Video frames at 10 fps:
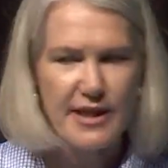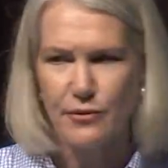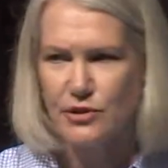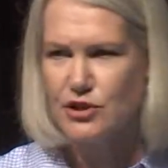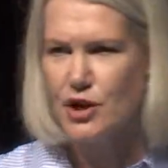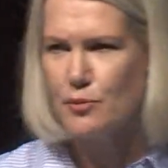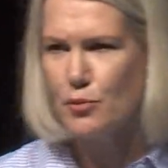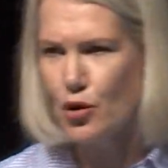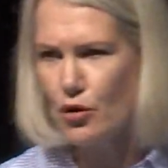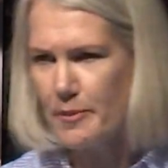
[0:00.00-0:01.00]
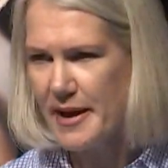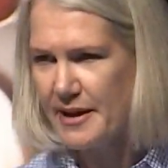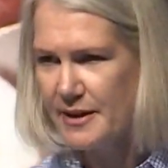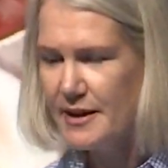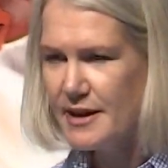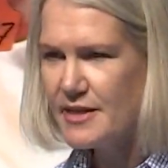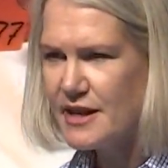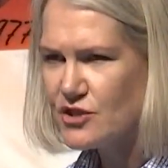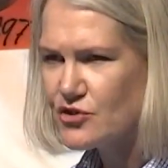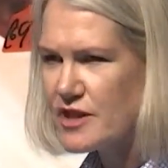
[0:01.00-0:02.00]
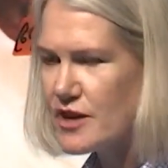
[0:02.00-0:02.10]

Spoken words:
They want to know more about the industry.